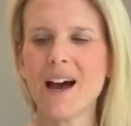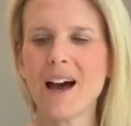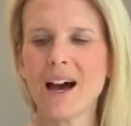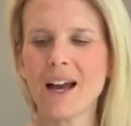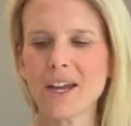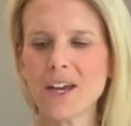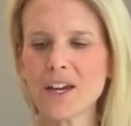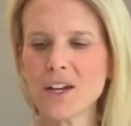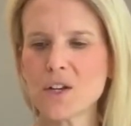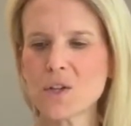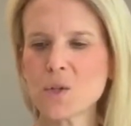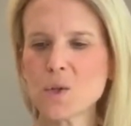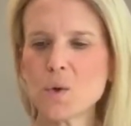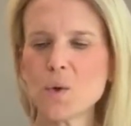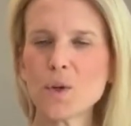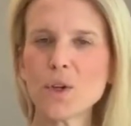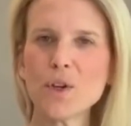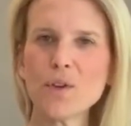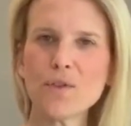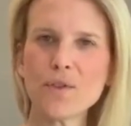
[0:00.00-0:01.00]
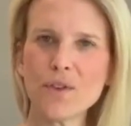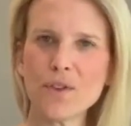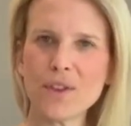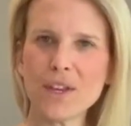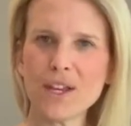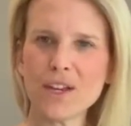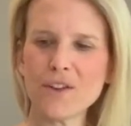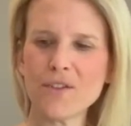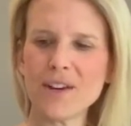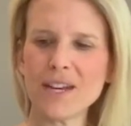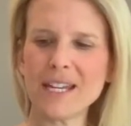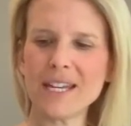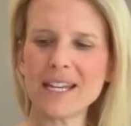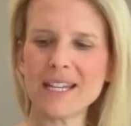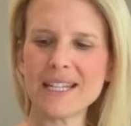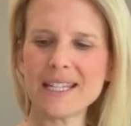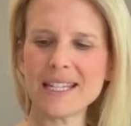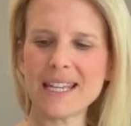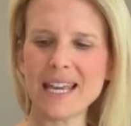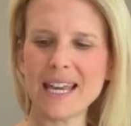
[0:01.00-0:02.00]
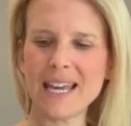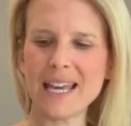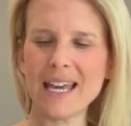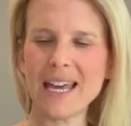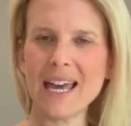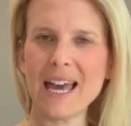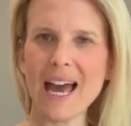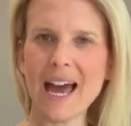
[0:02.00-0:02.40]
I'm going to talk you through the ingredients here